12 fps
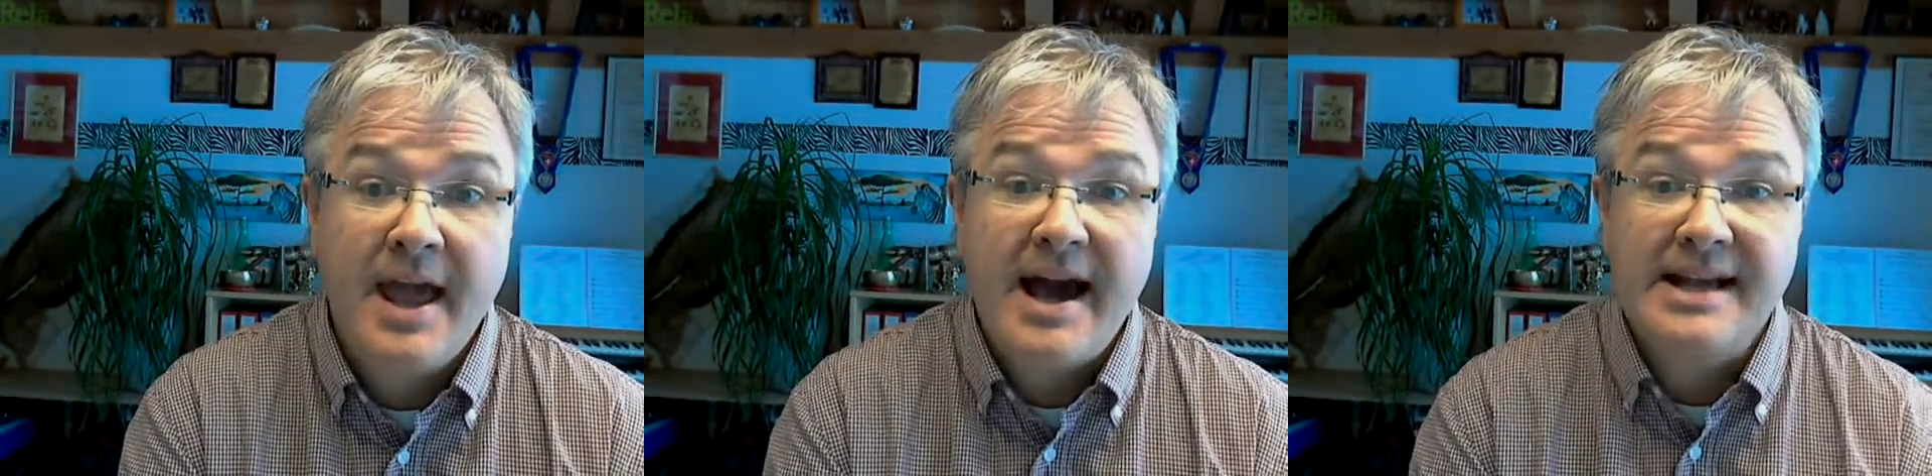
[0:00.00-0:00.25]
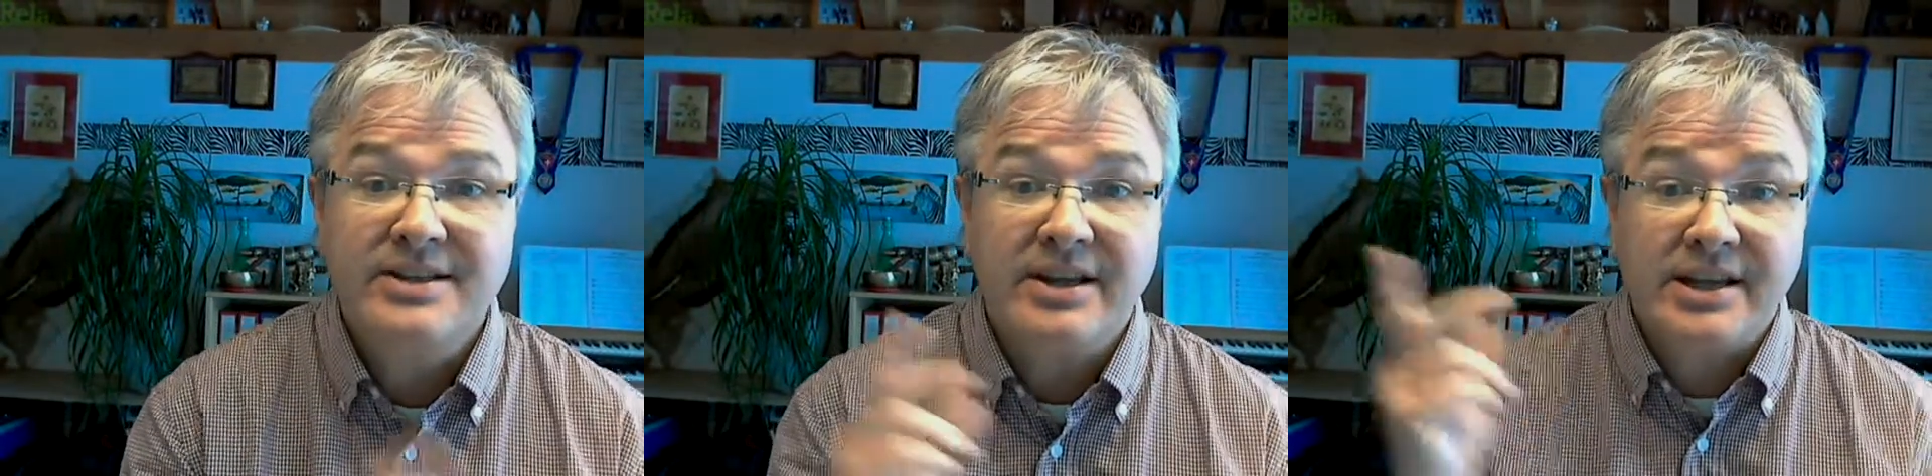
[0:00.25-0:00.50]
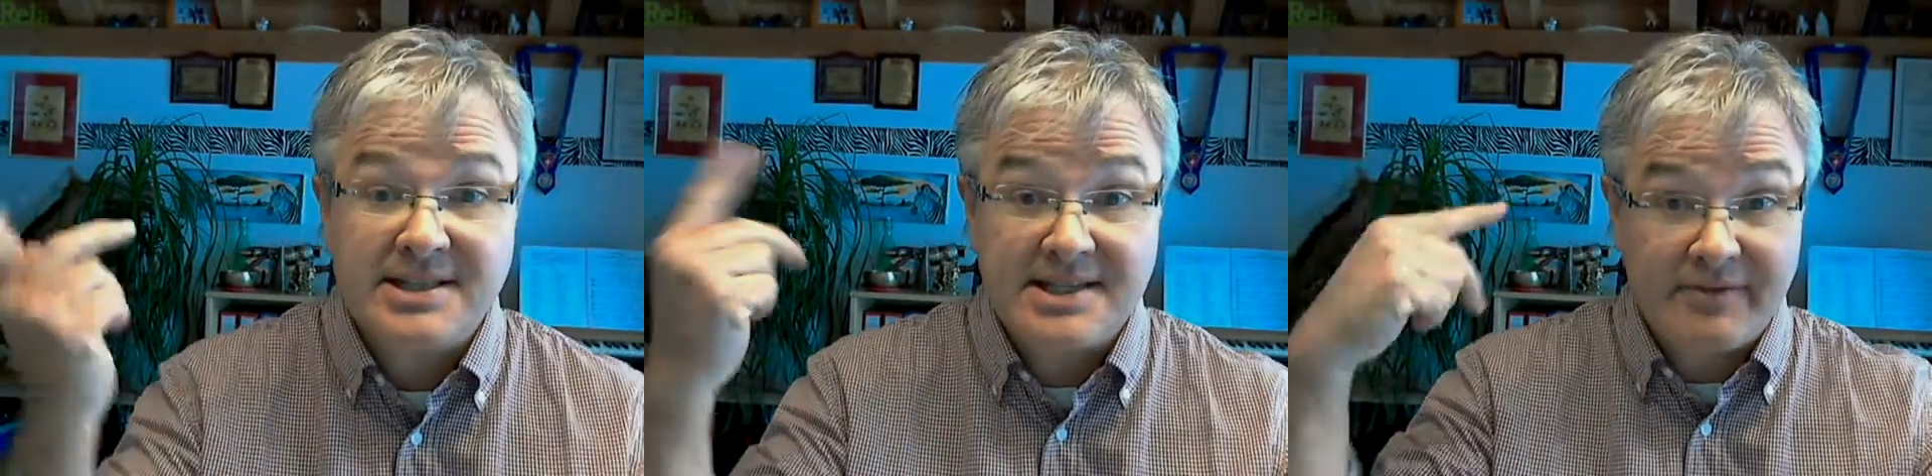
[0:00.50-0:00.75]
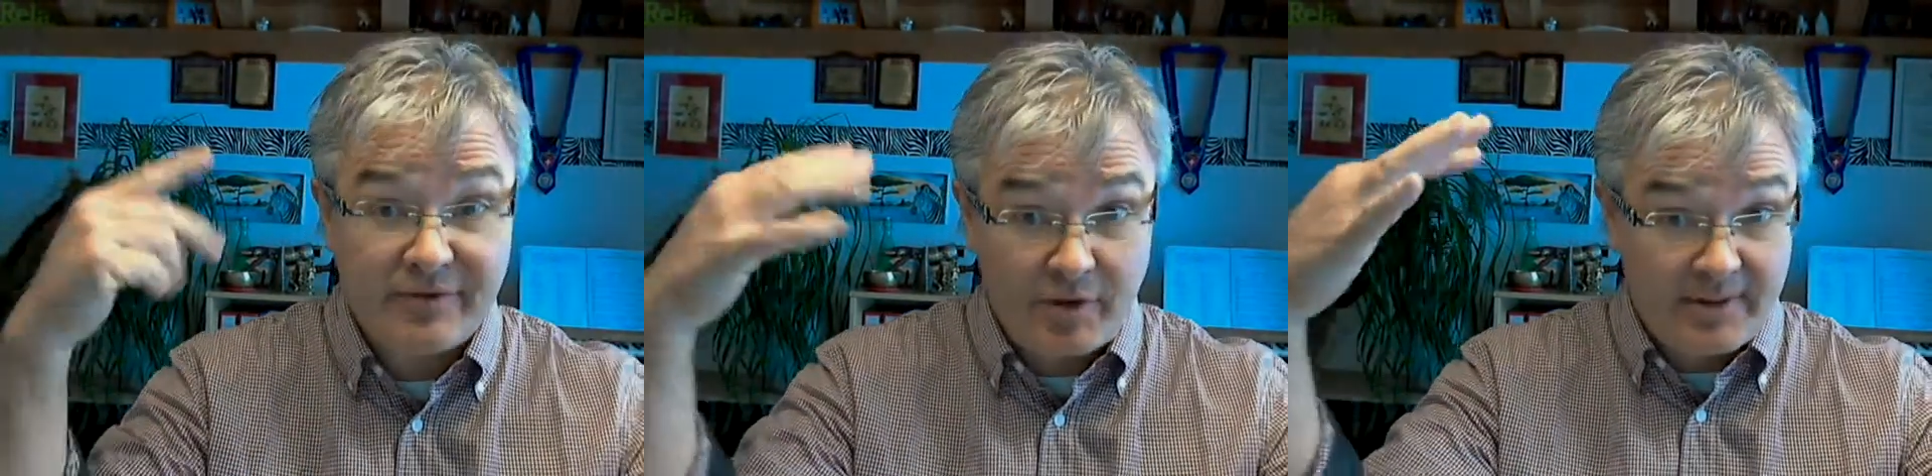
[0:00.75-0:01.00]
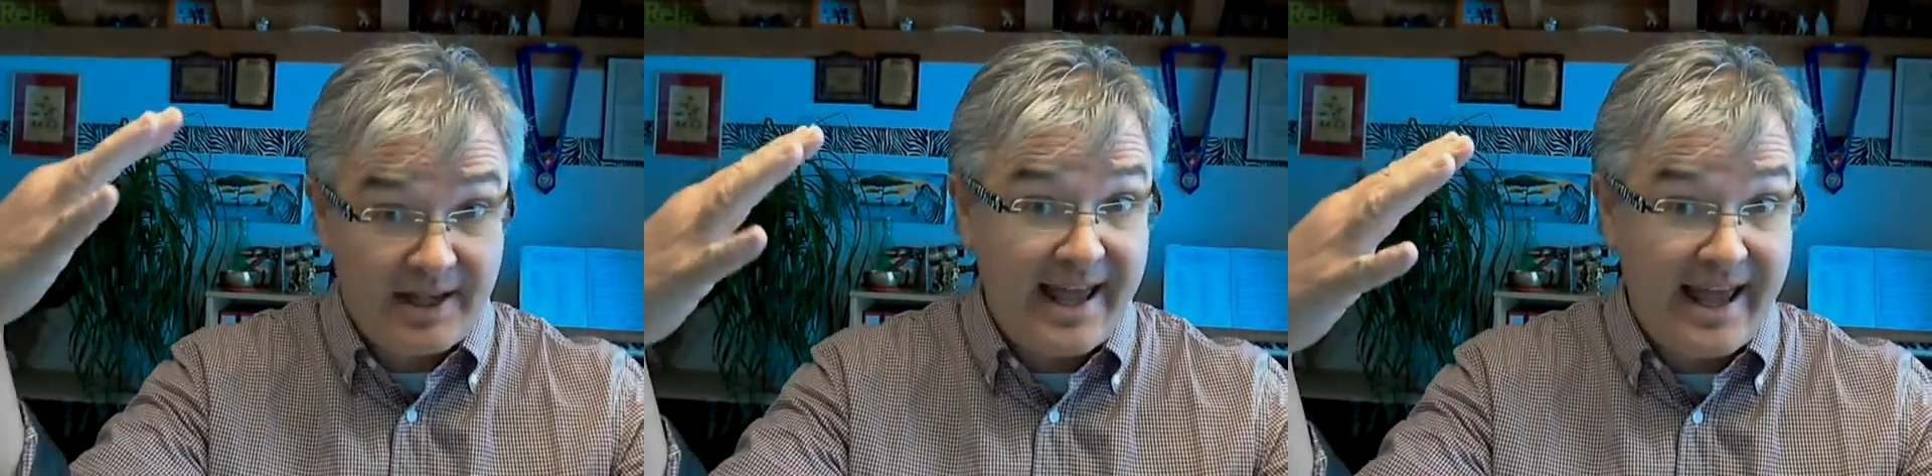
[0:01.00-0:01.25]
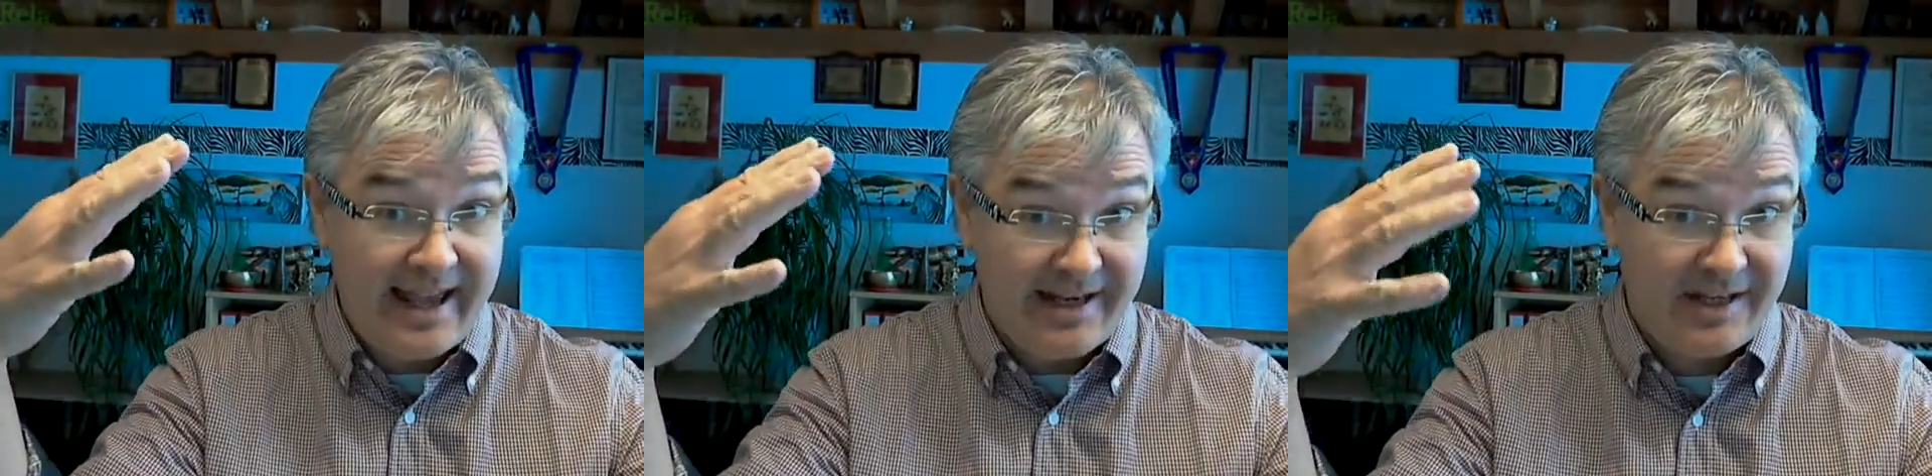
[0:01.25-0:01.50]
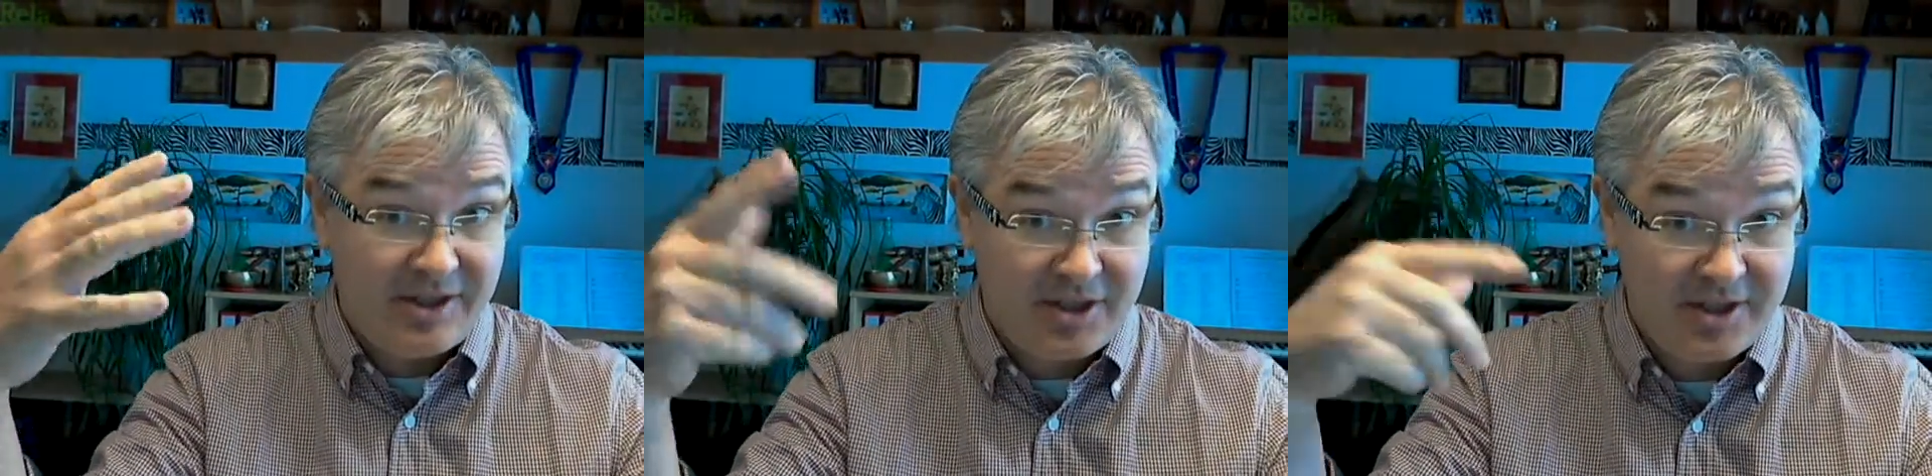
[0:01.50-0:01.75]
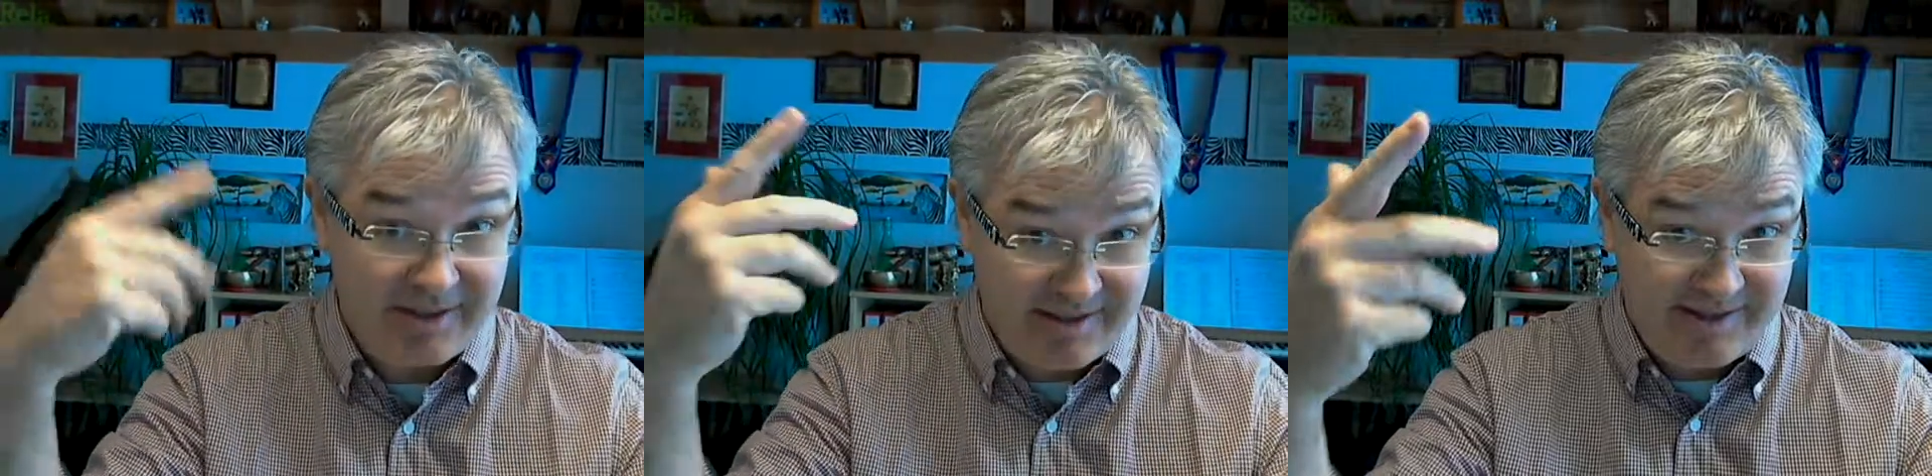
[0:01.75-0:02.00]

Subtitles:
As you can see from the light,